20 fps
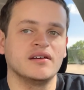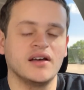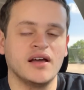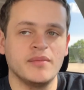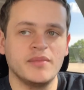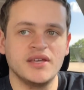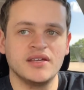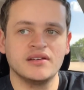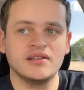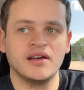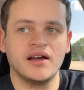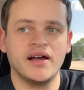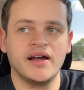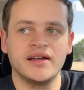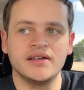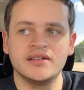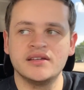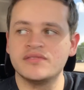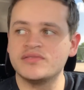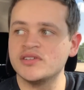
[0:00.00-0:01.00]
I mean,
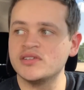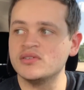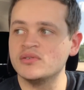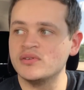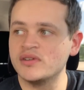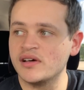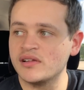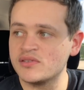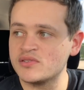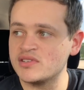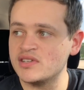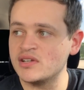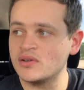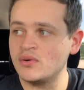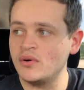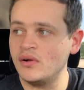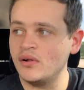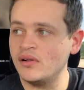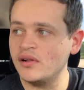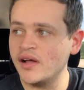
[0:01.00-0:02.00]
if they do another
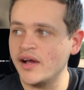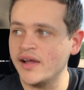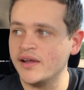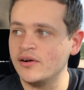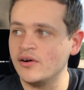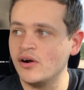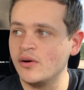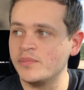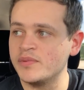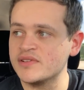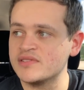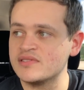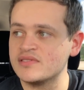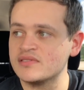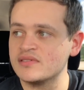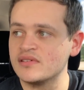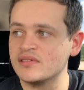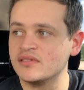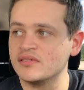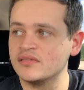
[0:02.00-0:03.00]
sequel, I hope
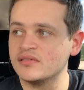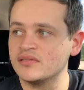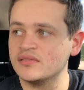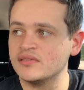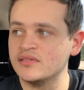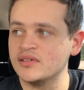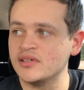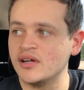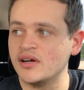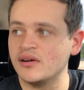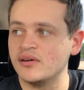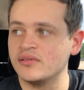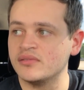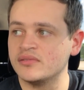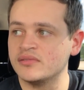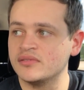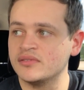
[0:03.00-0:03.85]
it's, you know,